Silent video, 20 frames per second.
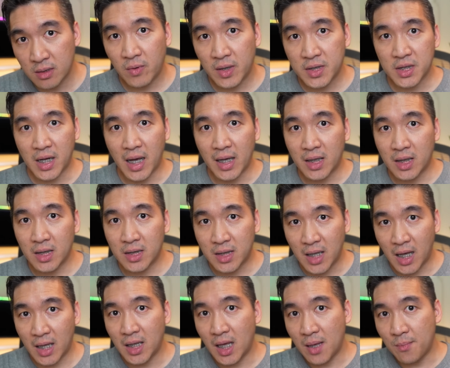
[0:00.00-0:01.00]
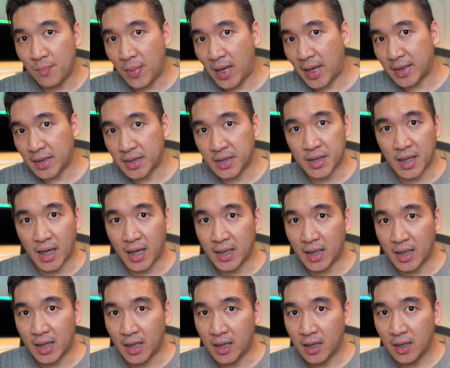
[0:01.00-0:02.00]
which I could then embed inside
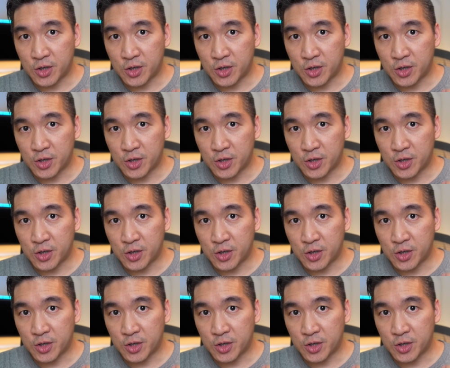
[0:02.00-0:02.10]
a